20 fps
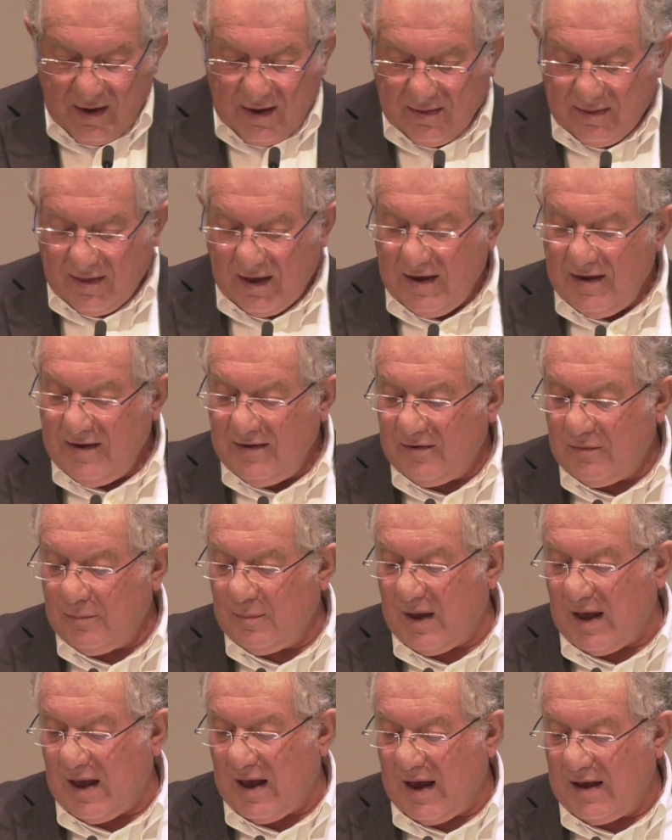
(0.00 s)

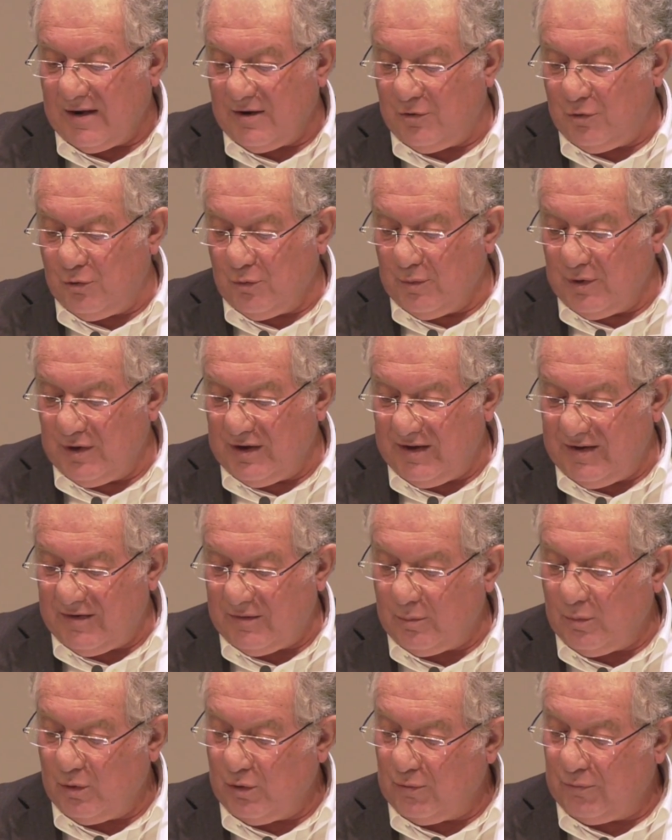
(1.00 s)
Theism and
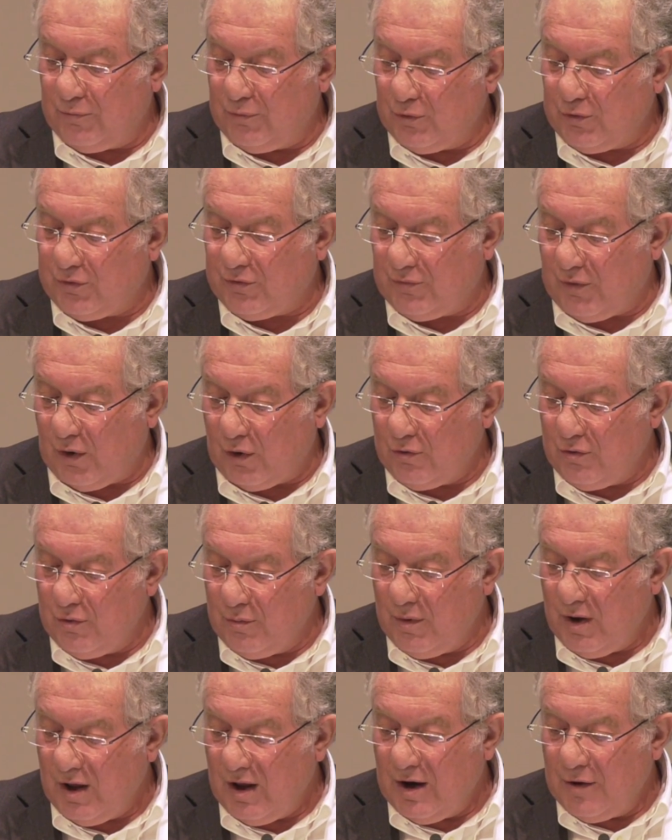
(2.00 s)
Humanism, the first
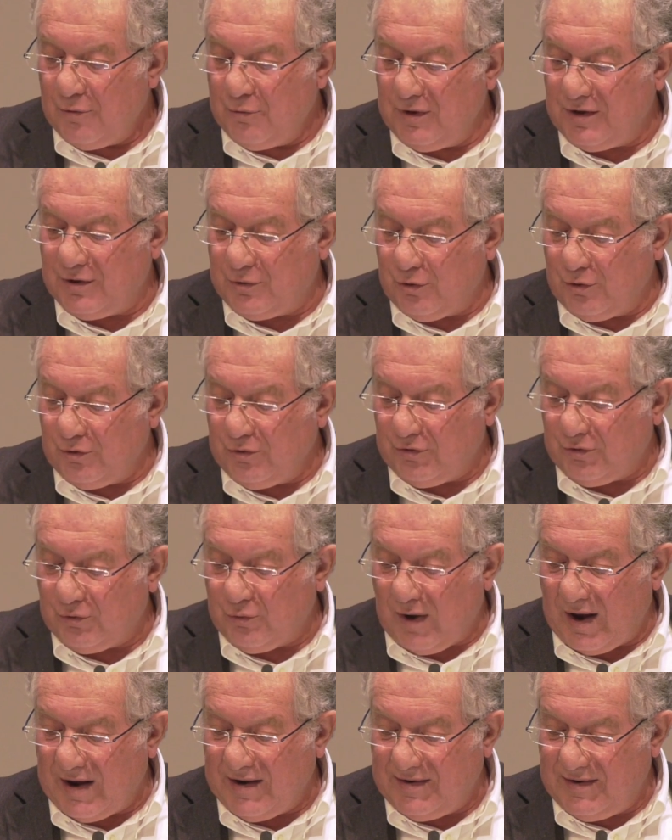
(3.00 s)
volume, returns
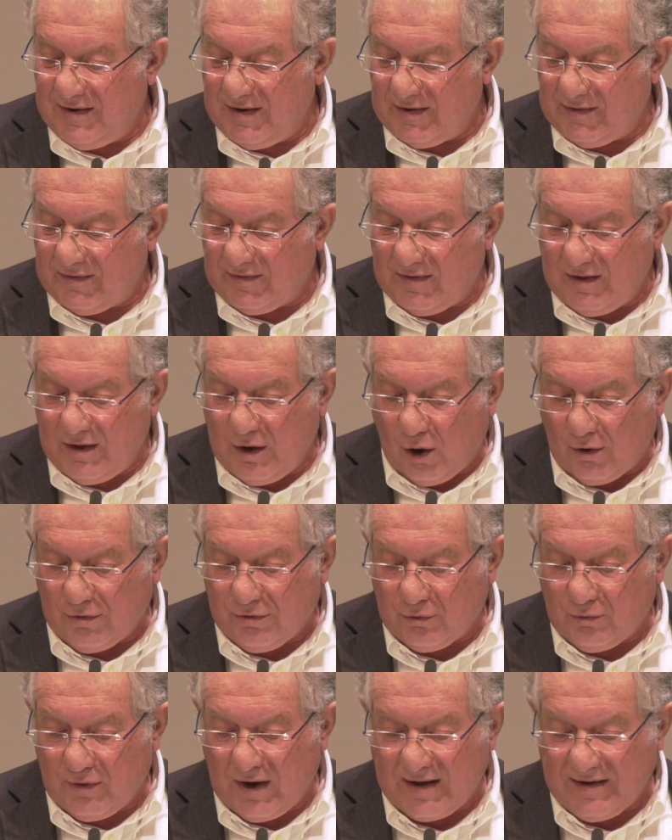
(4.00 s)
to ideas the
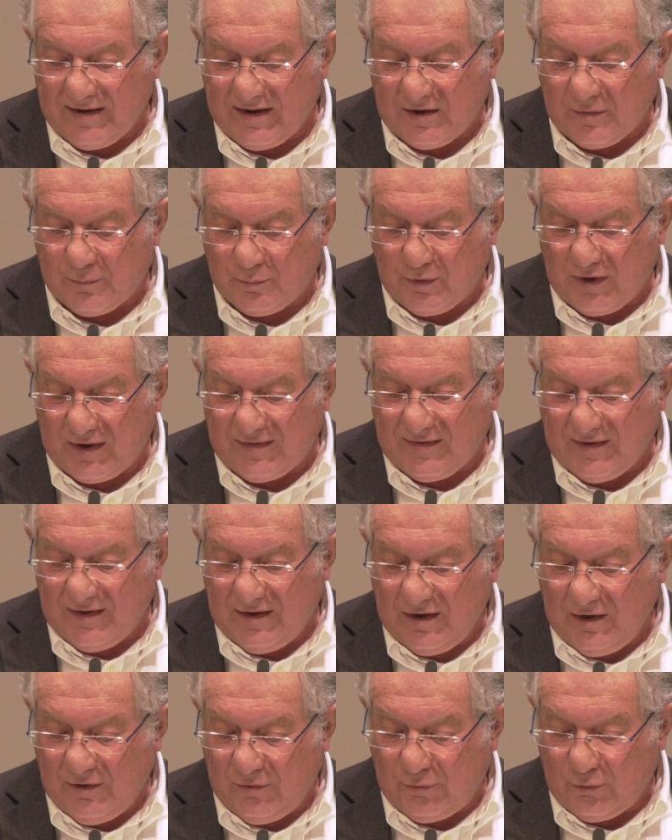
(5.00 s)
author had expressed
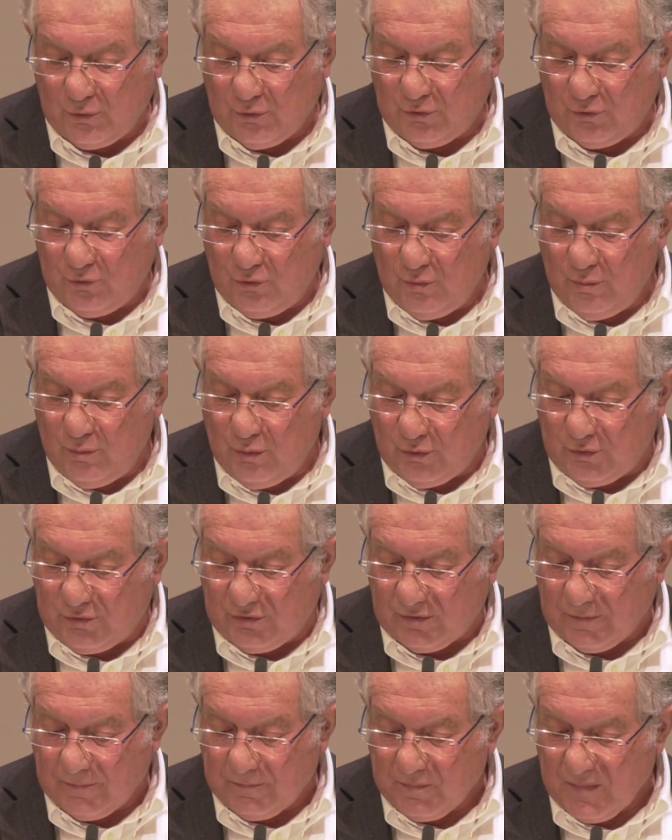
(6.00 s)
in his first two
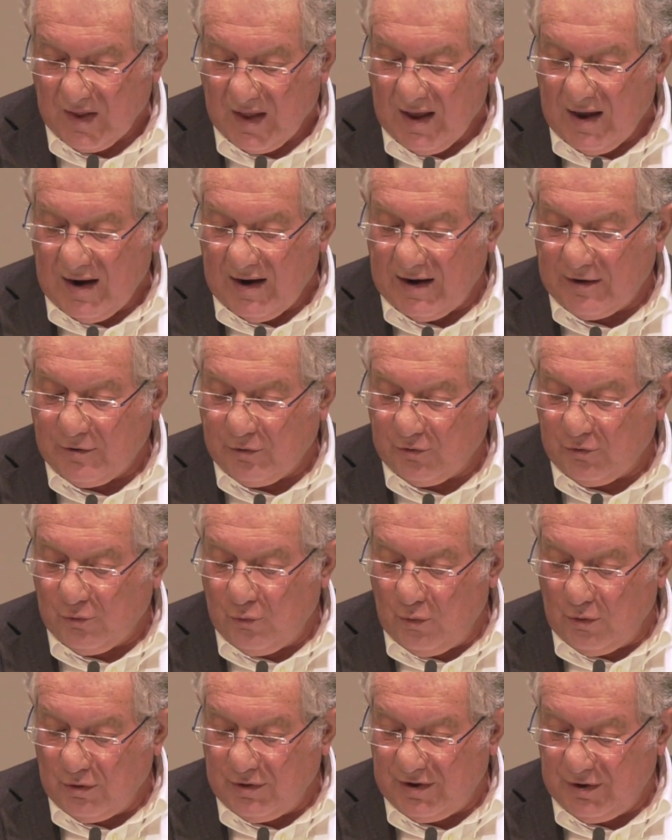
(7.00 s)
books. Let us
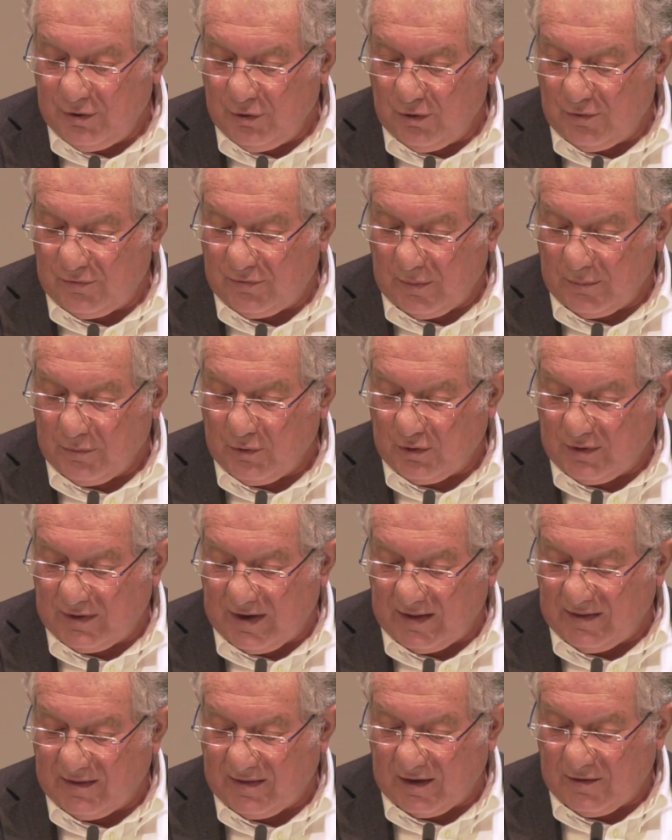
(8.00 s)
quote here from the
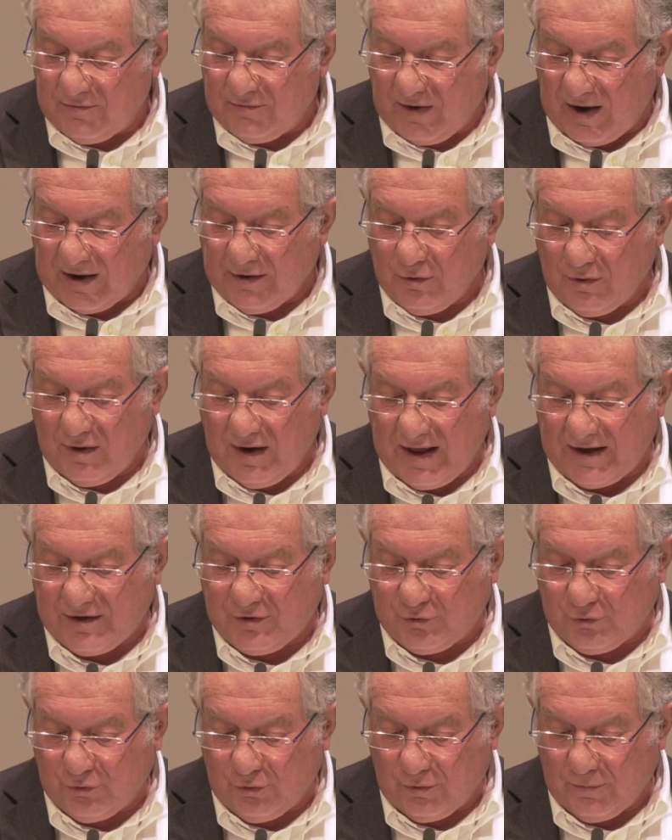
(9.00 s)
10th and final
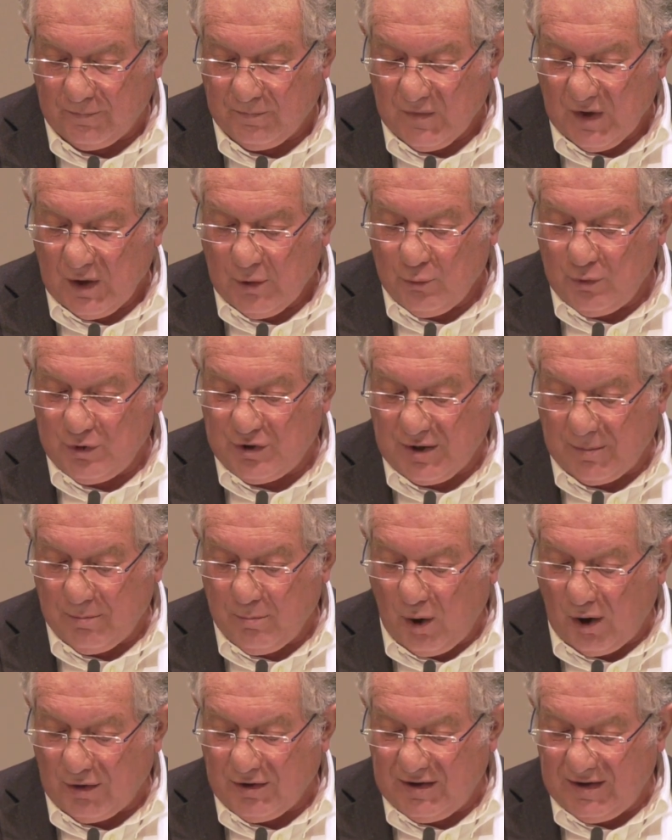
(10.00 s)
lecture, which
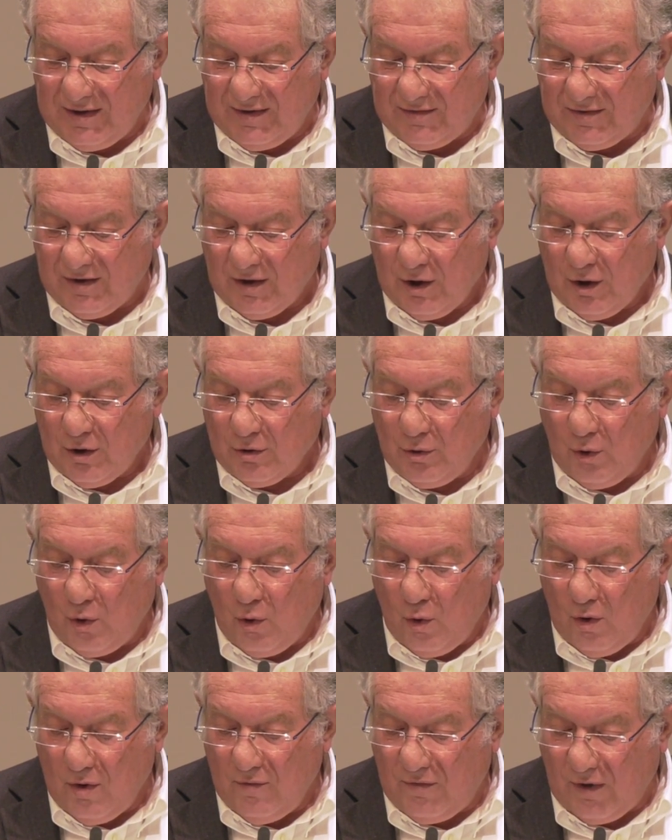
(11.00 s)
embodies the
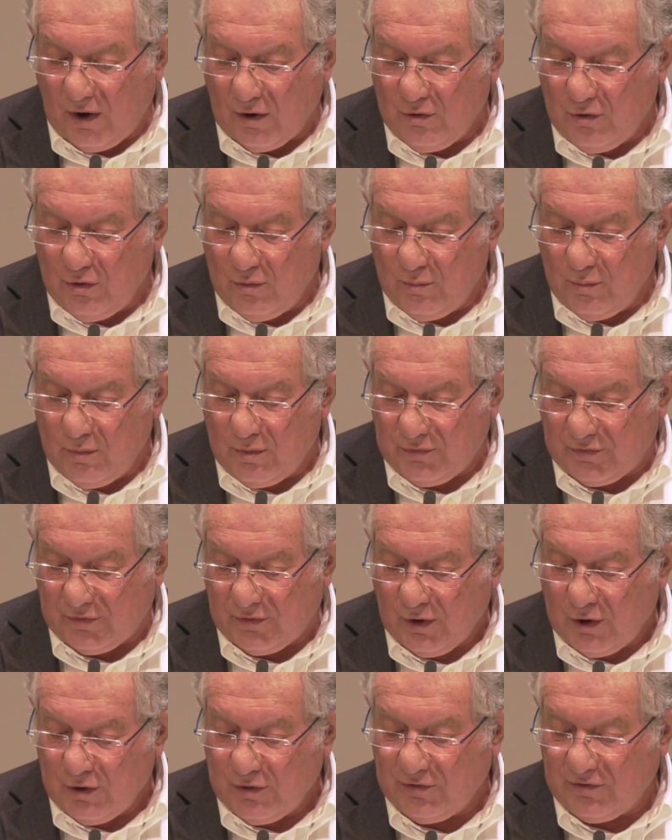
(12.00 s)
whole
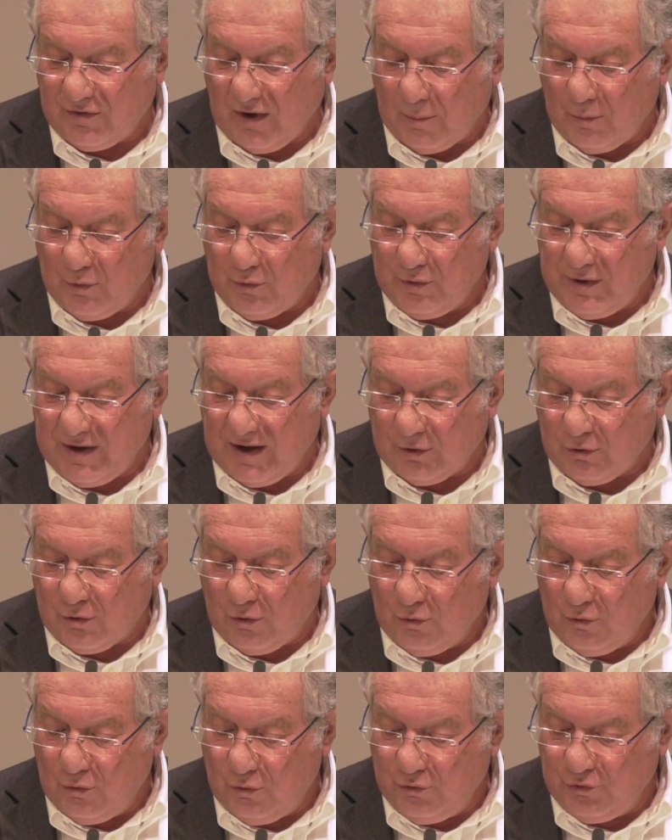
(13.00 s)
volume's summary and
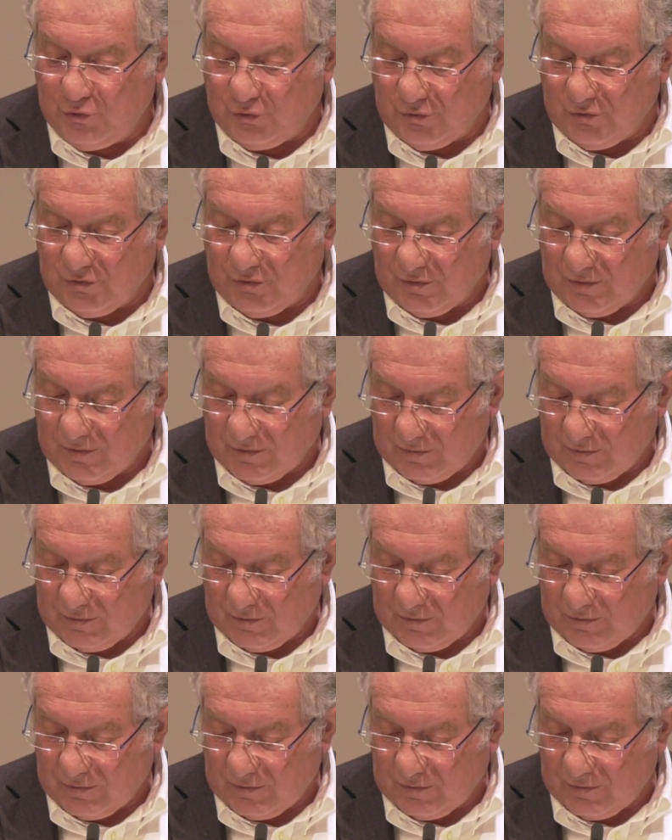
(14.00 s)
conclusion.